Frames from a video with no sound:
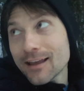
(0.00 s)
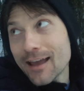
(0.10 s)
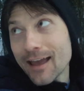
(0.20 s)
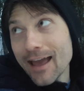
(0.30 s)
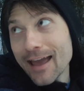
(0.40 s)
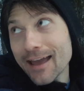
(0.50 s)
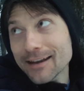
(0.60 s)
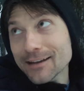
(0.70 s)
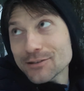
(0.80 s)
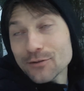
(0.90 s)
And to
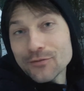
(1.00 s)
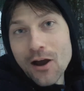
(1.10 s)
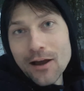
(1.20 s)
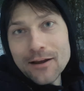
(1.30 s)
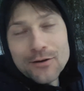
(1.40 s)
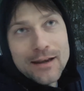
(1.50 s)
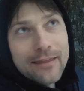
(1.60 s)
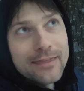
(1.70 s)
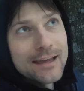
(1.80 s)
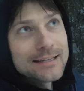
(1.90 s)
have gone out and done
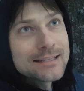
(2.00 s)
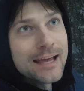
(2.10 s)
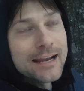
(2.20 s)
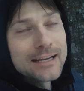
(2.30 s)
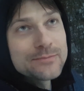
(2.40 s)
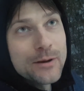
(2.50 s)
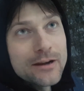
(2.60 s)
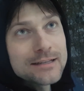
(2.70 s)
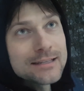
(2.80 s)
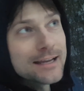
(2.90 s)
this and experienced
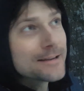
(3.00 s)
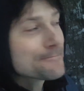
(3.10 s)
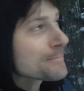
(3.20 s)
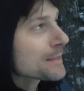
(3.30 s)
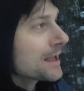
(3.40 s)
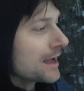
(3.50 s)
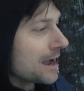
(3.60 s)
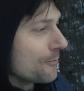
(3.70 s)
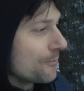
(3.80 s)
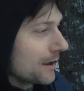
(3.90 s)
it, I, I
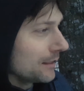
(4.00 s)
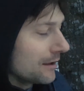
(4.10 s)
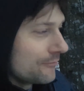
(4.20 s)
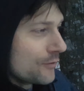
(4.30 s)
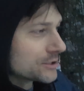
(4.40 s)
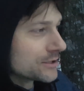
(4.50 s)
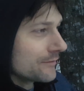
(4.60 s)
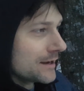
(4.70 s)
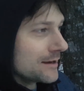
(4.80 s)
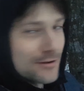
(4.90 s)
love watching
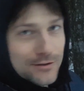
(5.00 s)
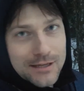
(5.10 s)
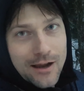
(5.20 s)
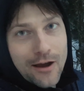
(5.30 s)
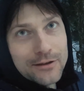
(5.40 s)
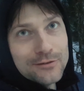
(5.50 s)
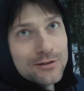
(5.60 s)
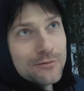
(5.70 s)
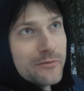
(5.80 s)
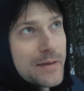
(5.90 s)
videos on YouTube of
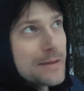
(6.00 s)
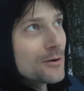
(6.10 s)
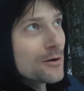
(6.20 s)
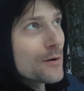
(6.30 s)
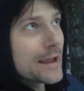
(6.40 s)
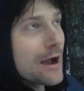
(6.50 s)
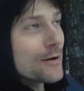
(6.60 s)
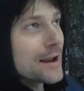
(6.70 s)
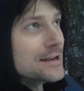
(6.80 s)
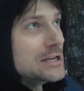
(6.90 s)
people going out and
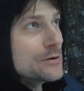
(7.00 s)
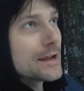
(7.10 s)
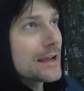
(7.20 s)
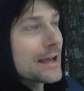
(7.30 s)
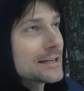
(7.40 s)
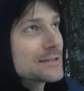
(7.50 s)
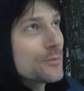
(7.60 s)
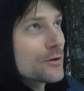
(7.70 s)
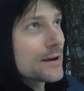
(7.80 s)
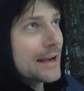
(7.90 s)
doing and exploring, and
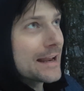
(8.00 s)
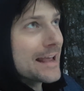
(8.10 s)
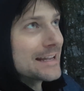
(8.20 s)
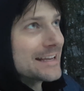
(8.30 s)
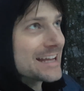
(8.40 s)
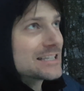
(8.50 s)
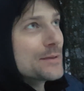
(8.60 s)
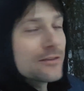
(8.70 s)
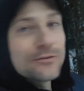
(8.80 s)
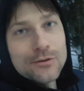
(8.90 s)
it, it gets me through
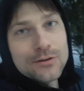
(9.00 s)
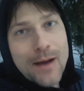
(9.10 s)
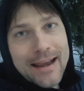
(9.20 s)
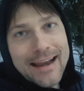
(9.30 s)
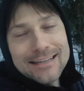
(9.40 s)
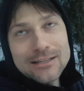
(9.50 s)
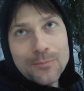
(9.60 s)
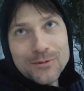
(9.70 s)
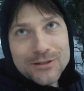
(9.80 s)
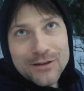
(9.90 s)
to my next
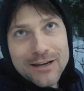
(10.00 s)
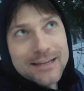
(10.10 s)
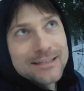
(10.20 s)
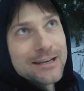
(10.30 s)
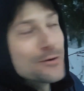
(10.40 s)
opportunity to do it.